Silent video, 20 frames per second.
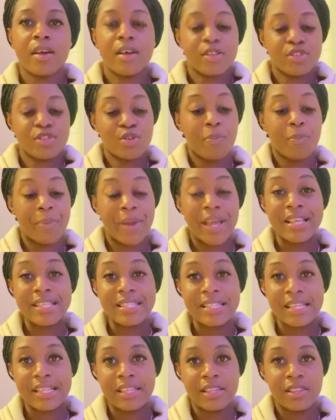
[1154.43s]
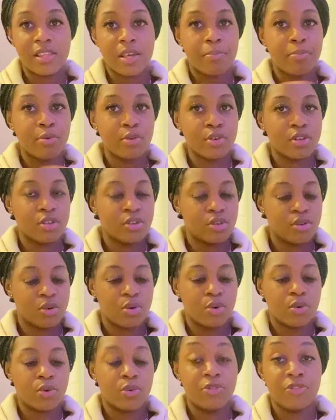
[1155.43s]
So basically they put
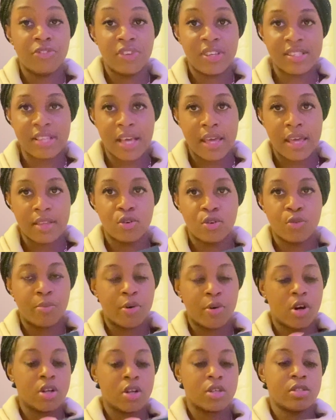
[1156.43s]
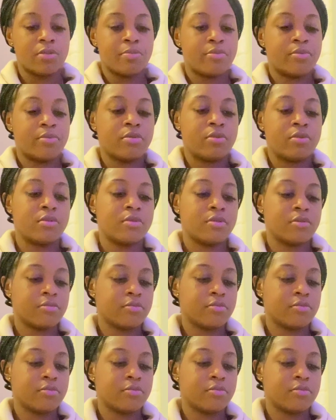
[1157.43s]
your visa in your passport.